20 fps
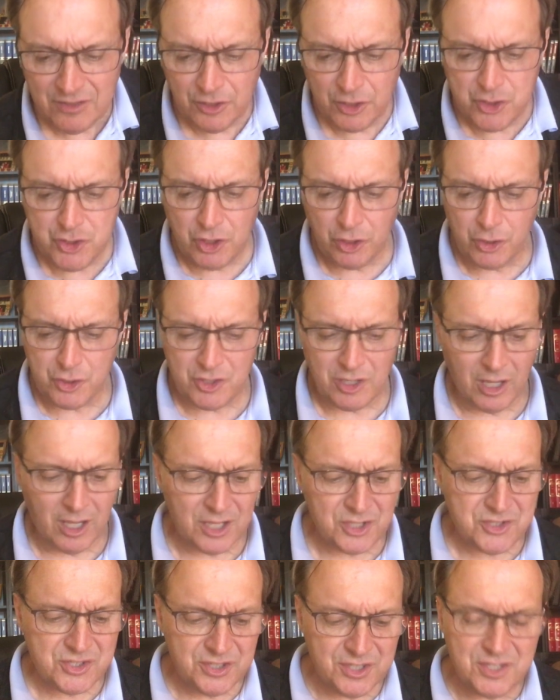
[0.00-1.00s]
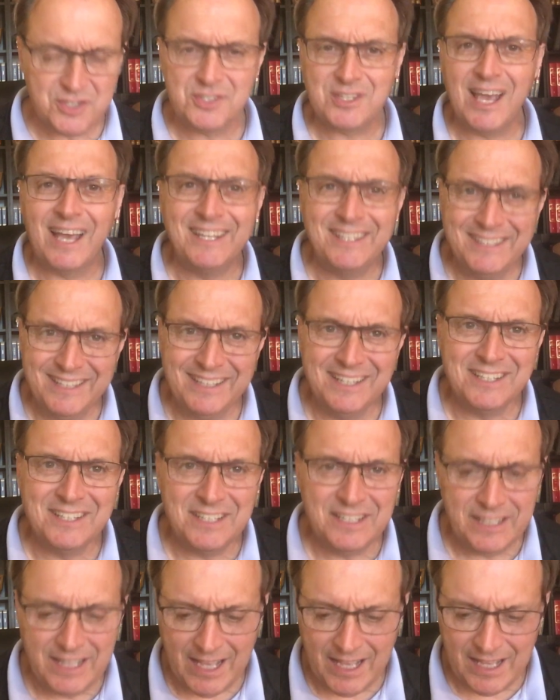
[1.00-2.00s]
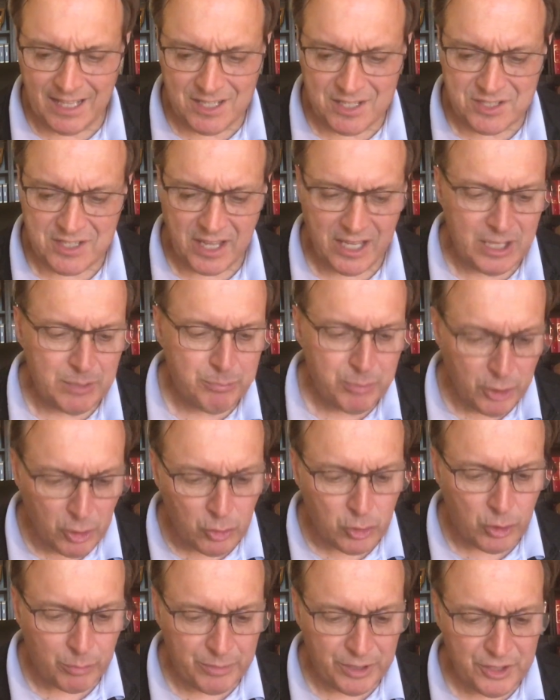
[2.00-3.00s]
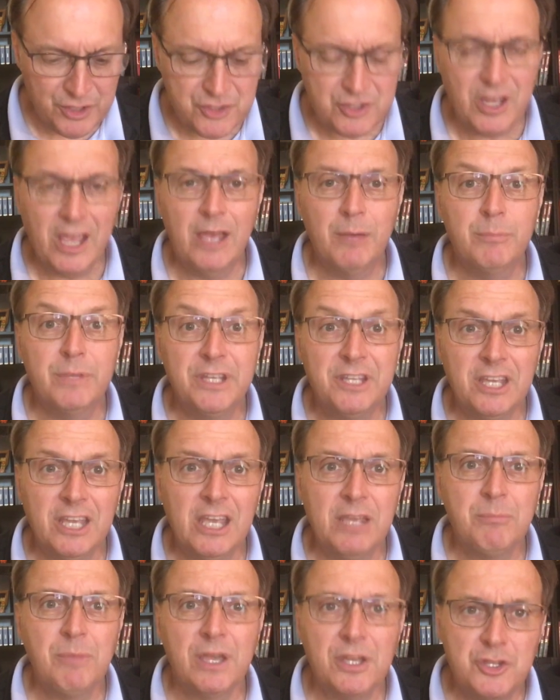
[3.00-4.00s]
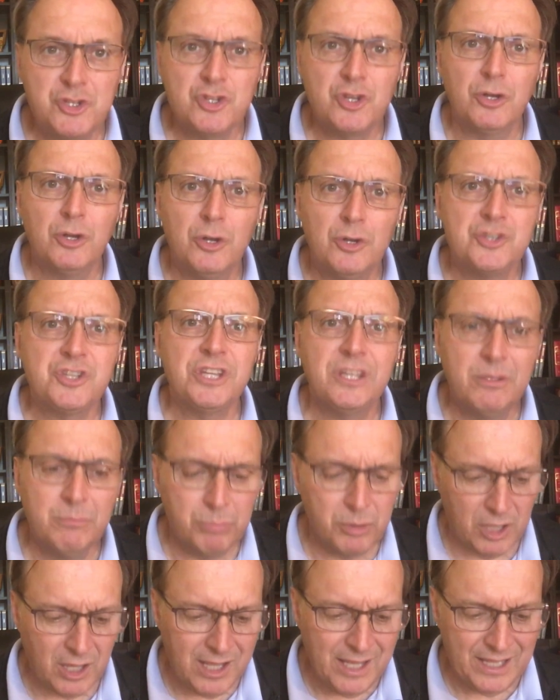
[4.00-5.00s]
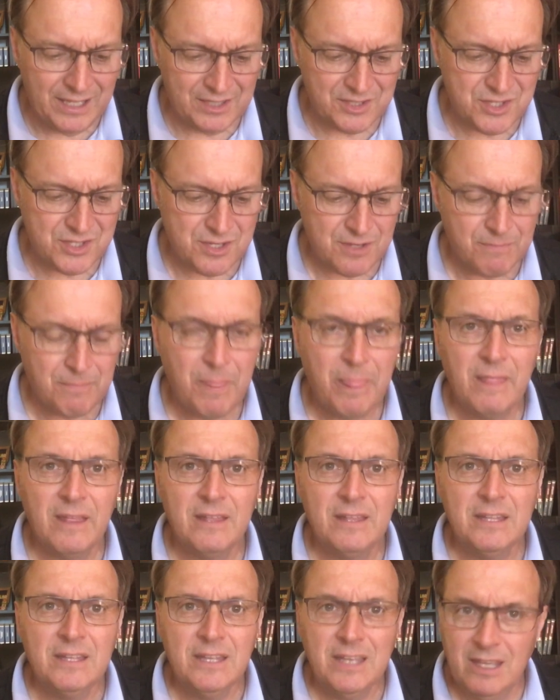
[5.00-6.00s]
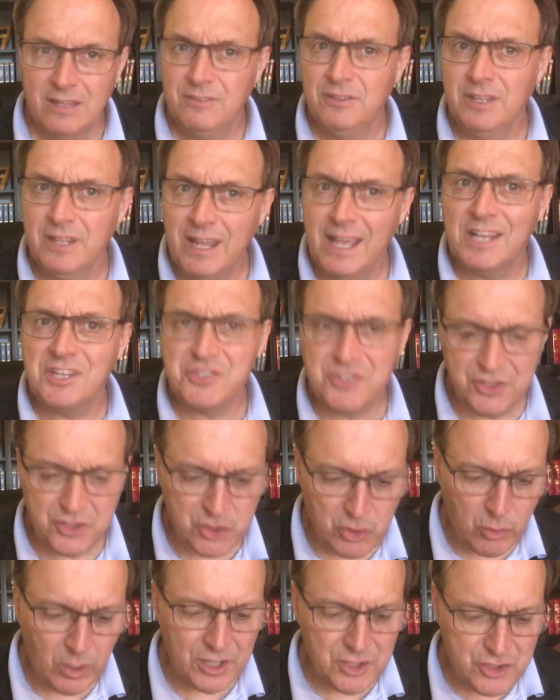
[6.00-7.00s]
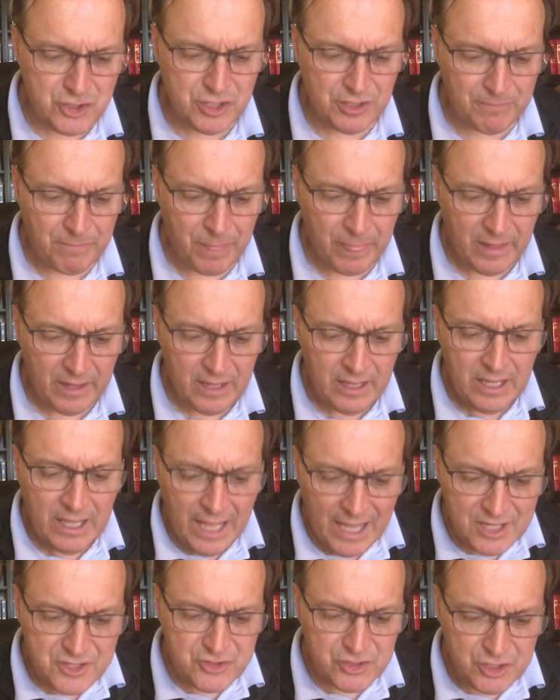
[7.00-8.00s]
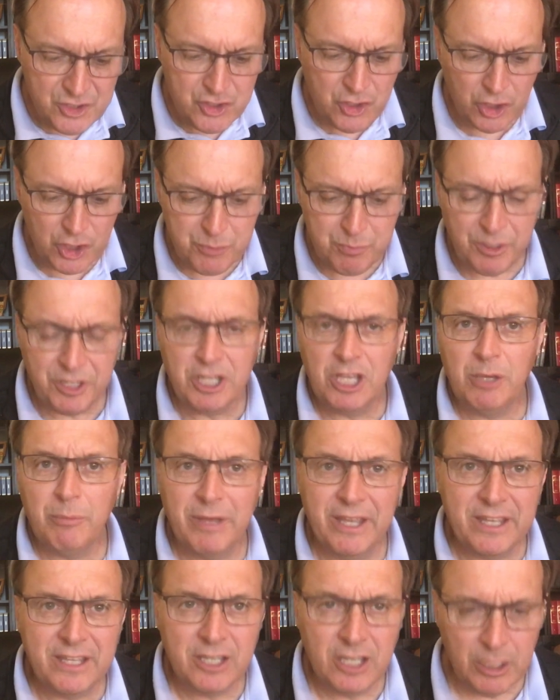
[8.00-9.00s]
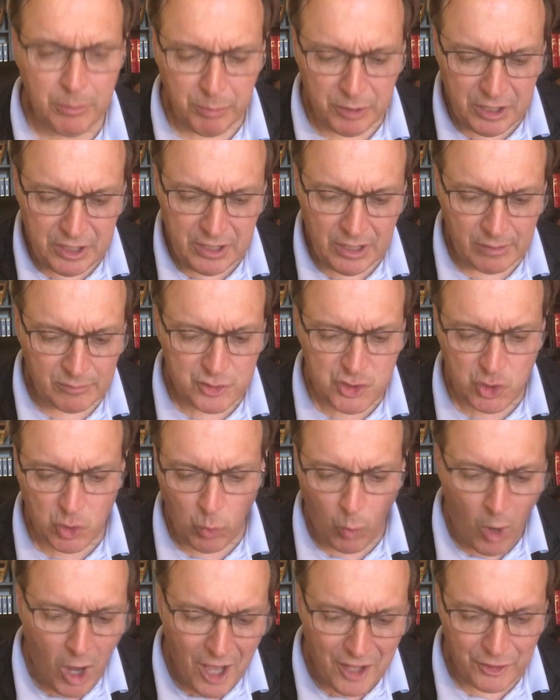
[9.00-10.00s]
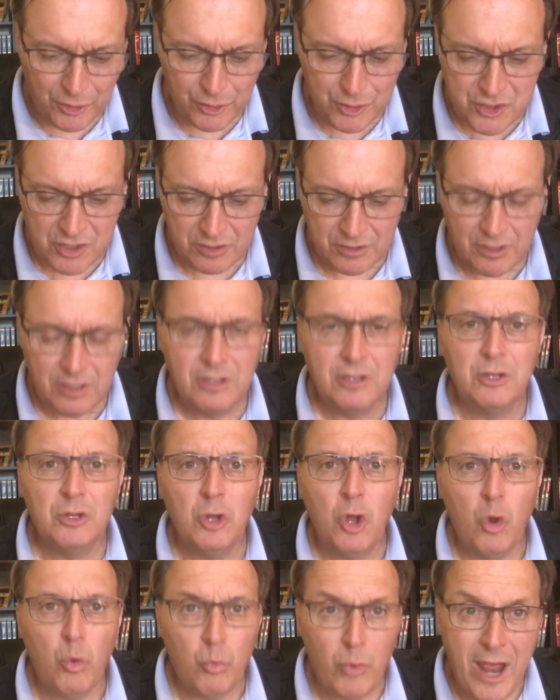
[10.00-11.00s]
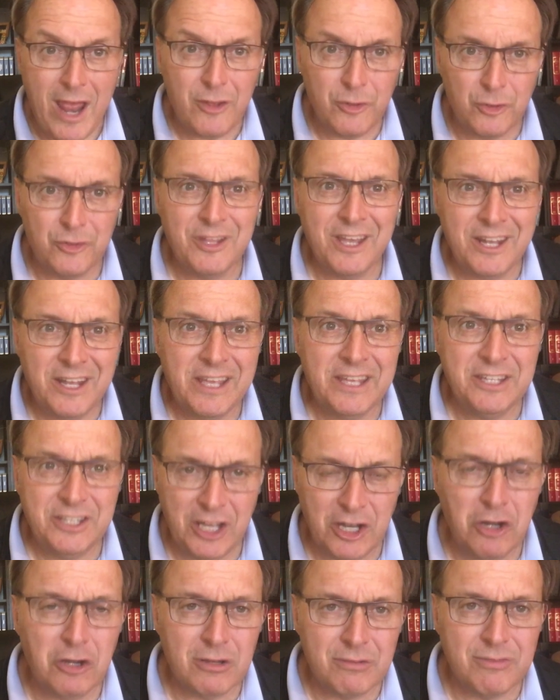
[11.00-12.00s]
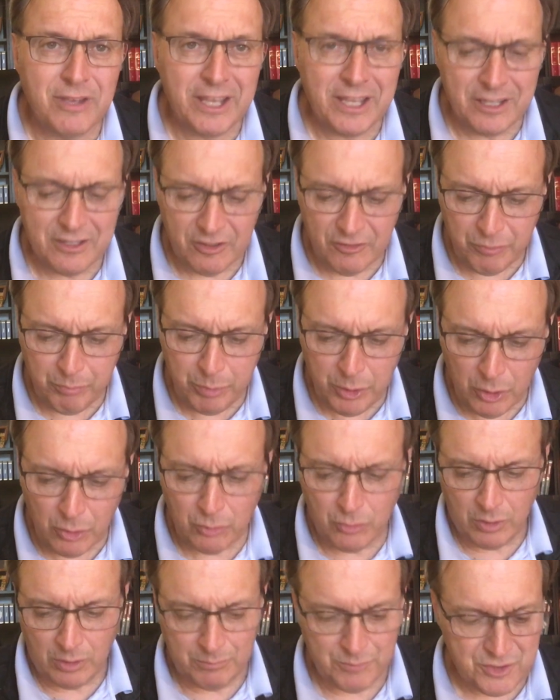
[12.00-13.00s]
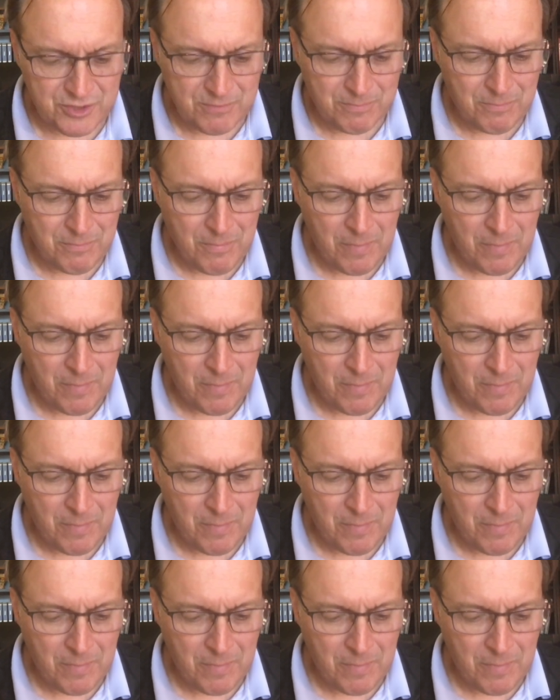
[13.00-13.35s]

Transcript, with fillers: the church lost its identity as a pilgrimage and became a church in place. It then asks this question Has the church become a company of squatters rather than a caravan of pilgrims?